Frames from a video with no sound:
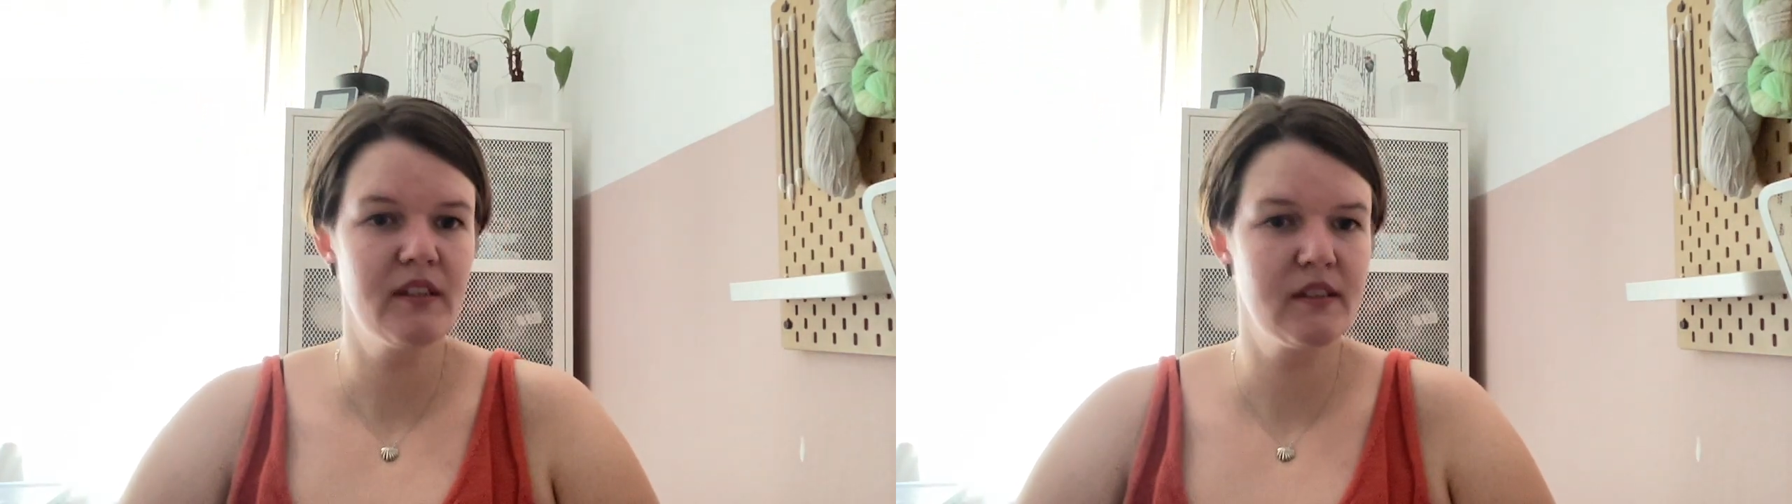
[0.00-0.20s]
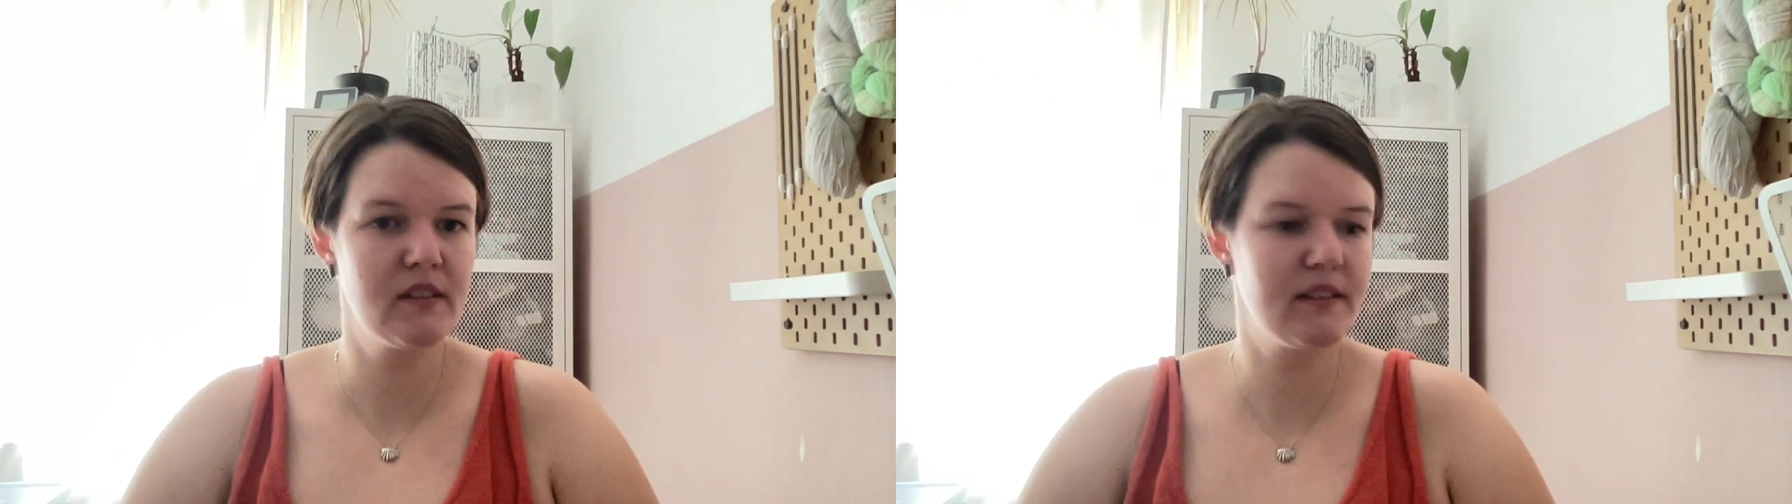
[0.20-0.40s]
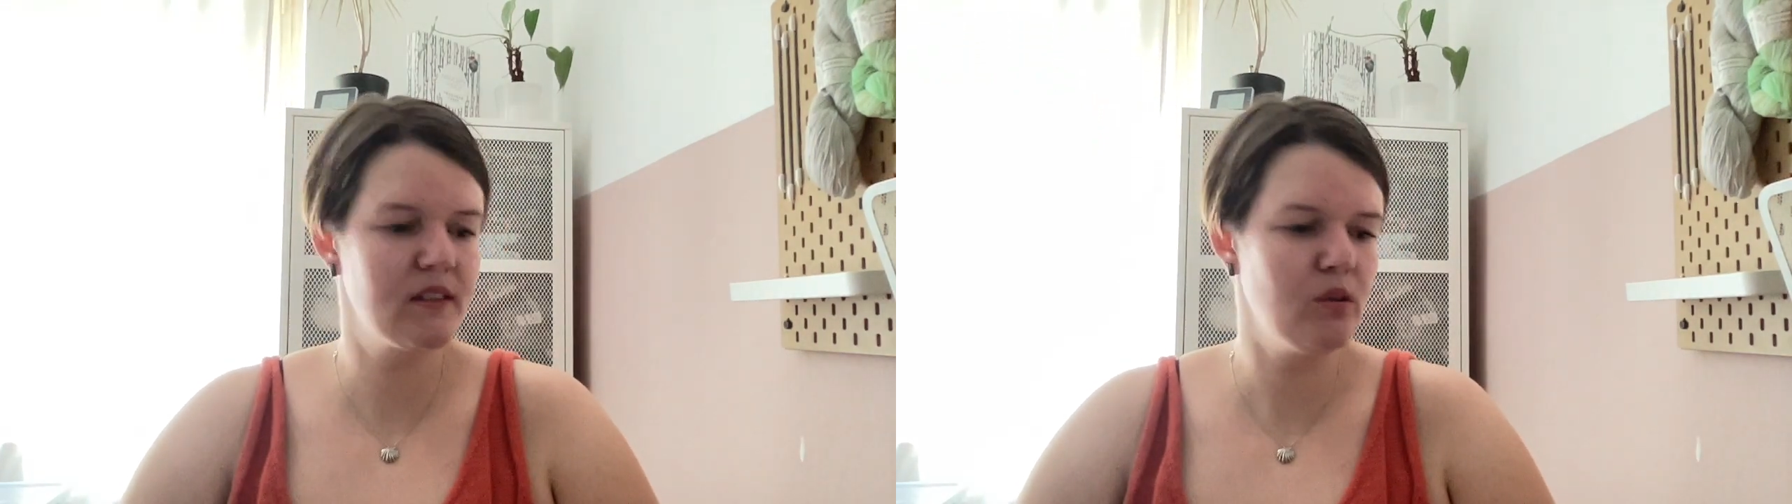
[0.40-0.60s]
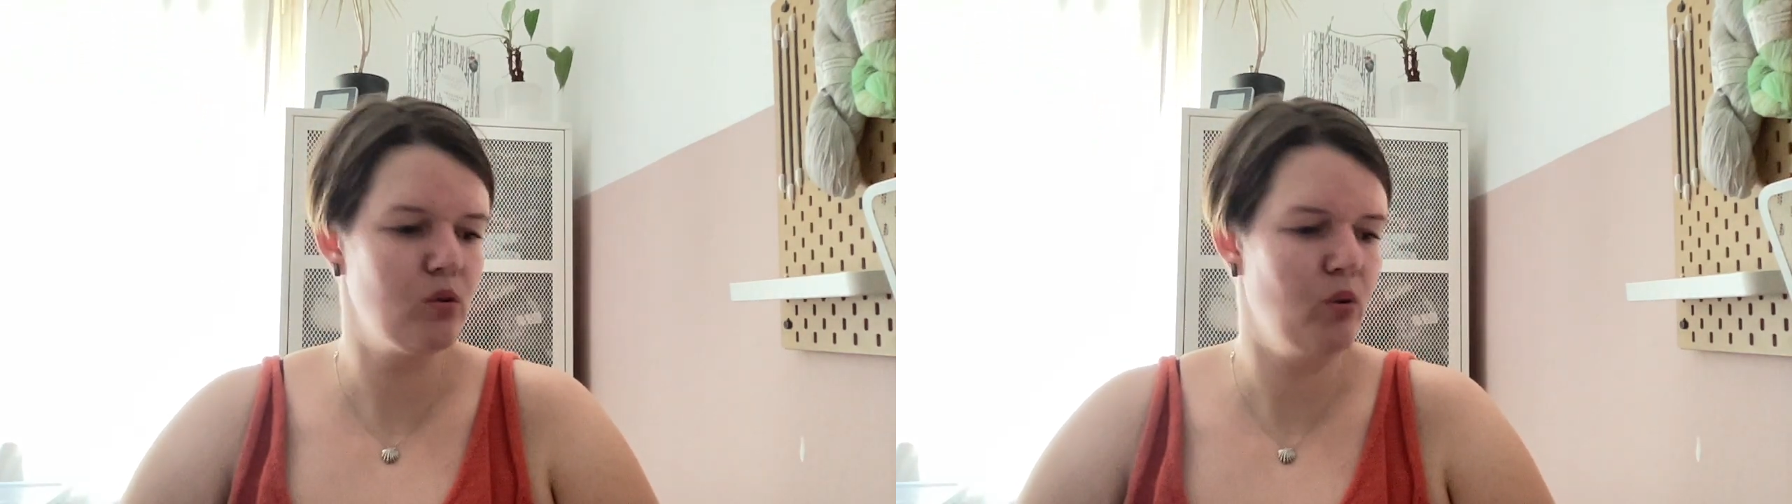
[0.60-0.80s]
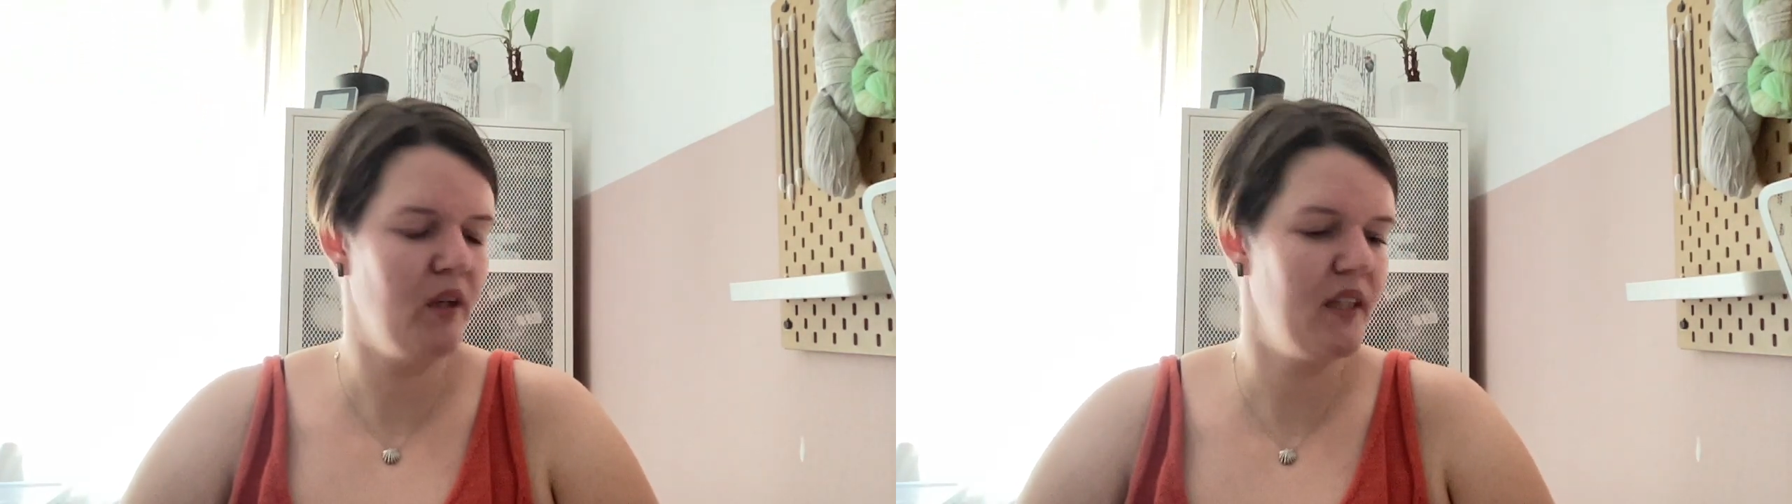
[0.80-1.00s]
So
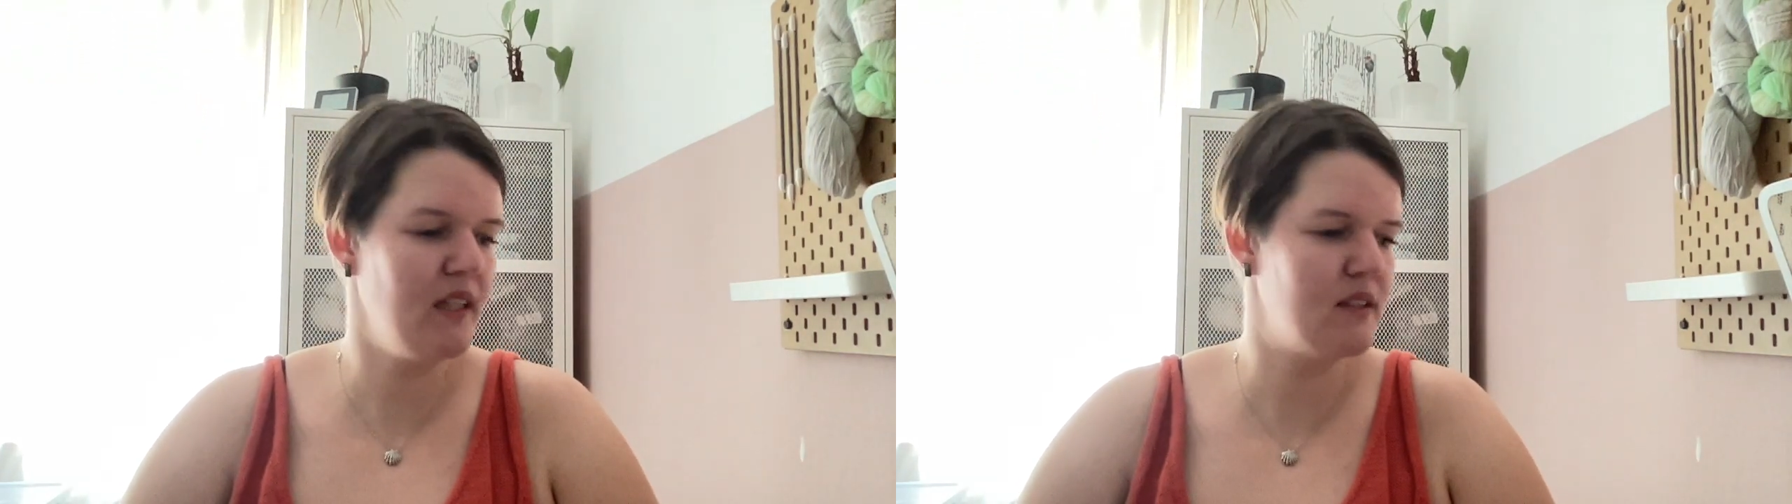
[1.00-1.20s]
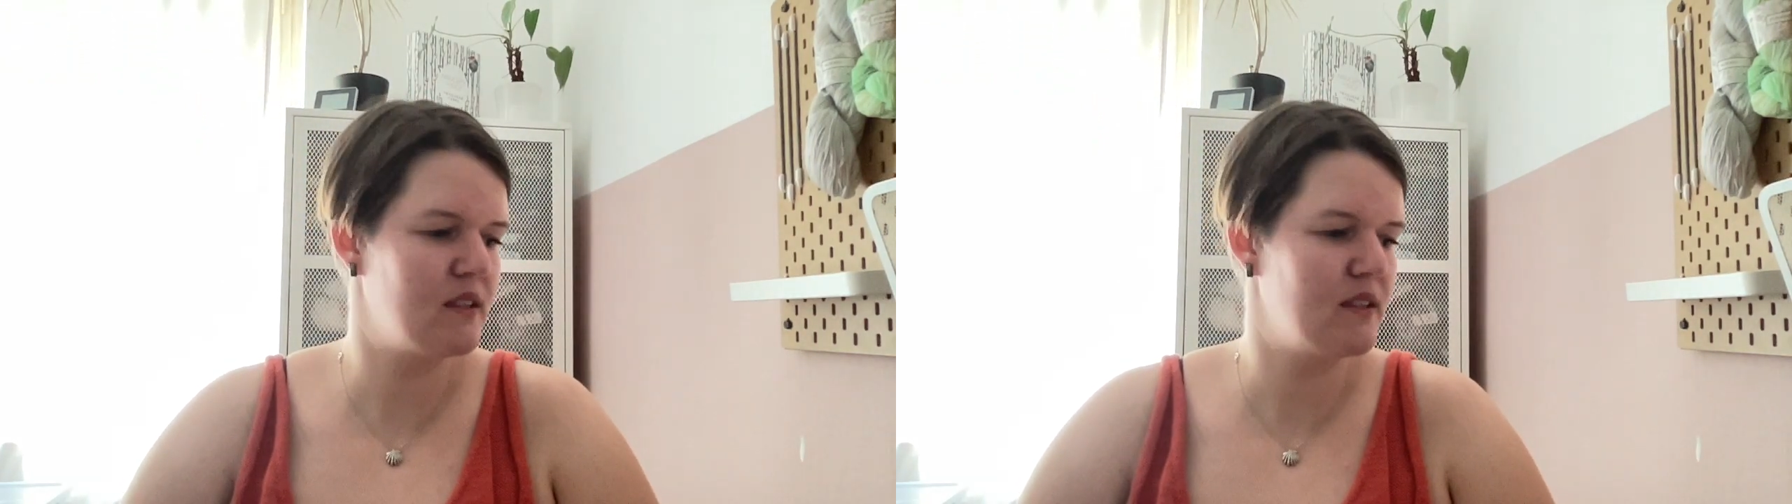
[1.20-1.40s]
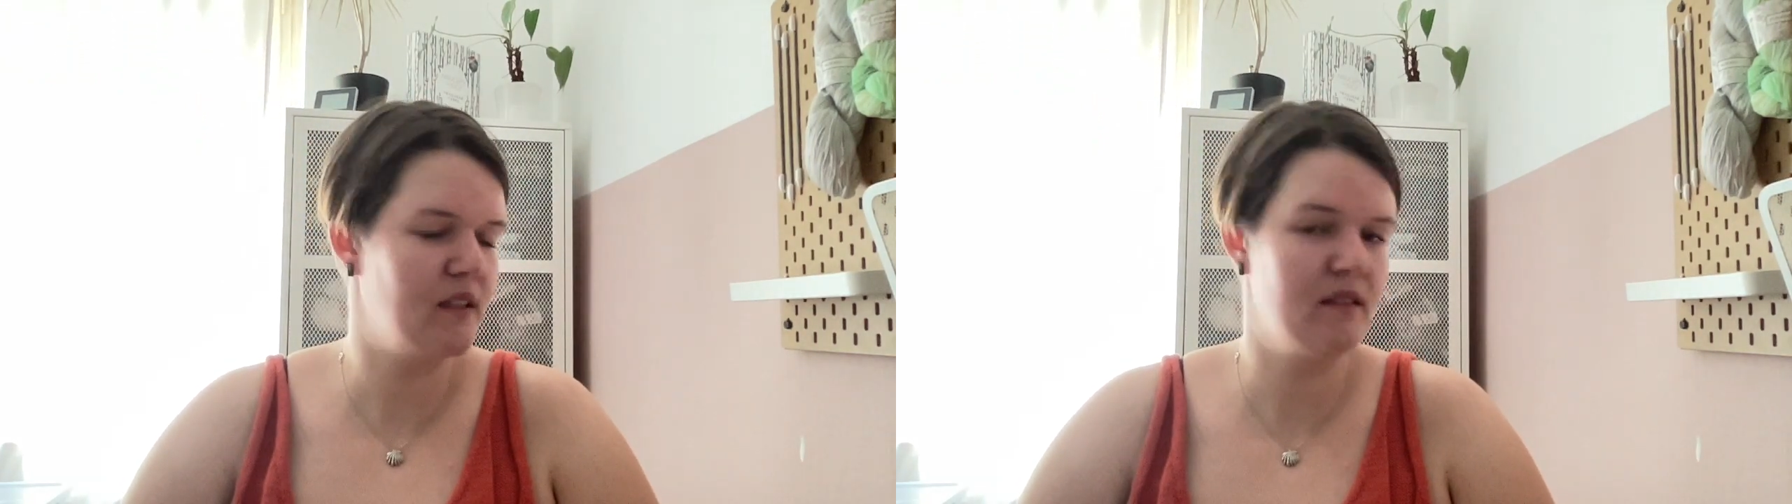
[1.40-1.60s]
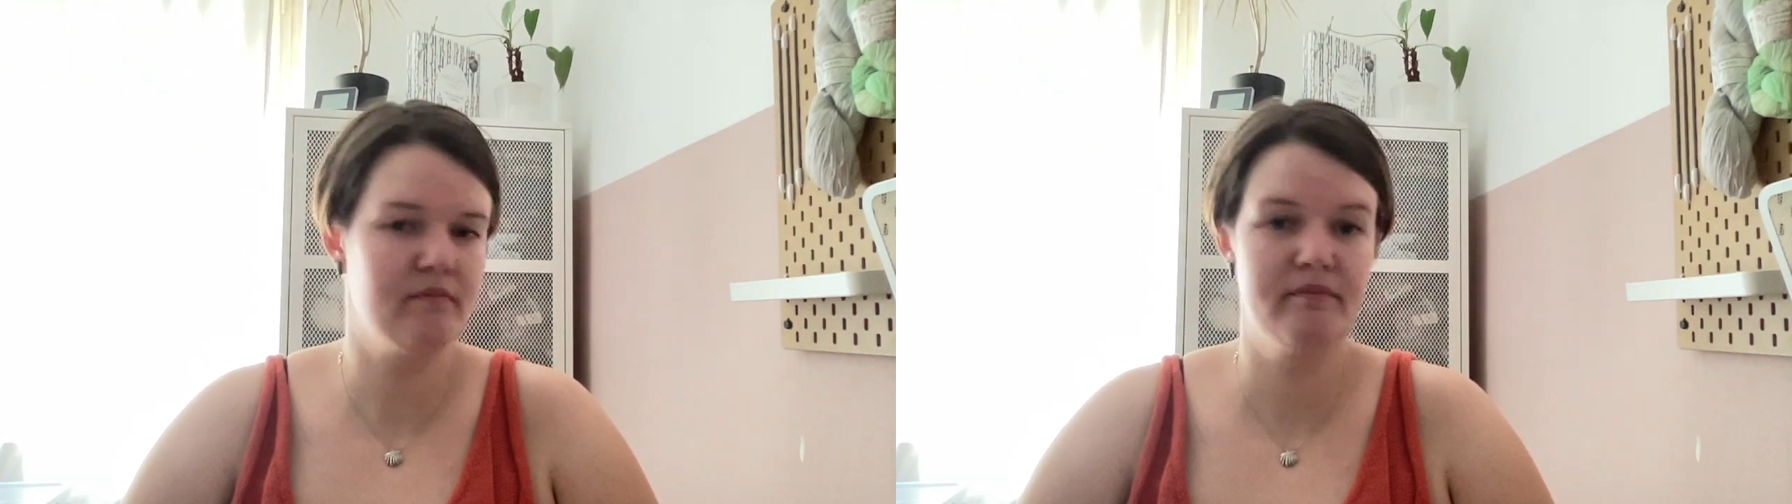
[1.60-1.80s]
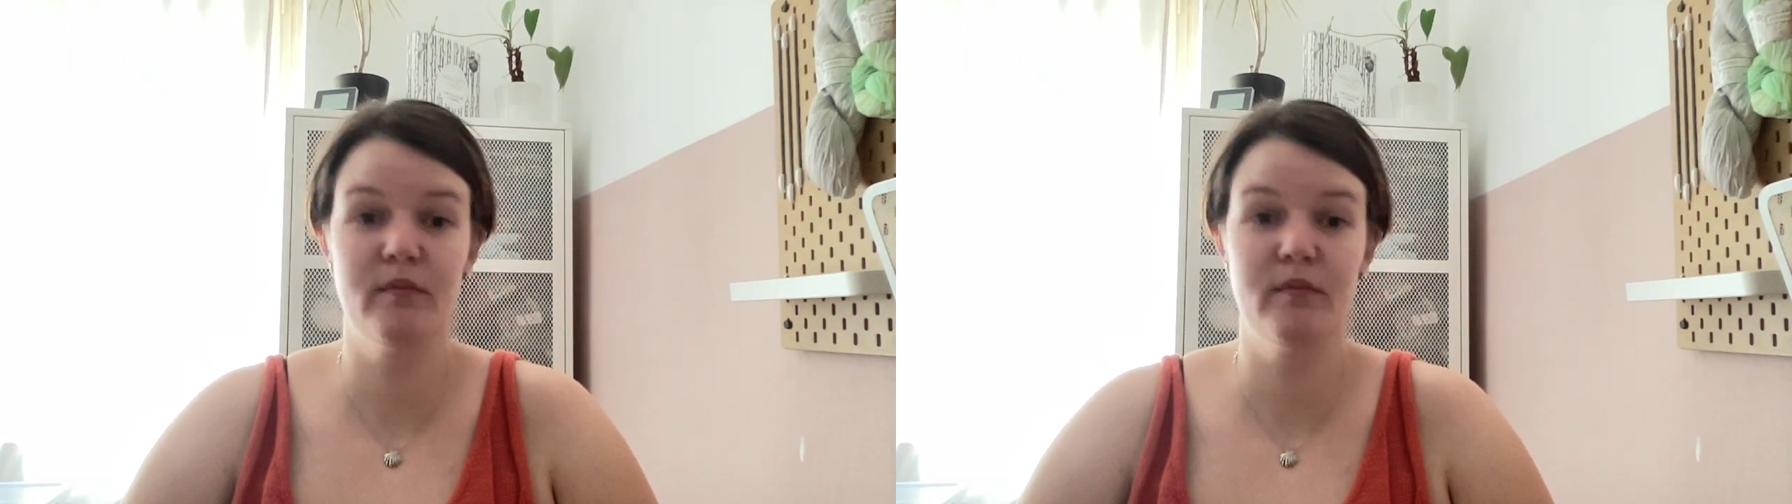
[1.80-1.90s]
what else is there?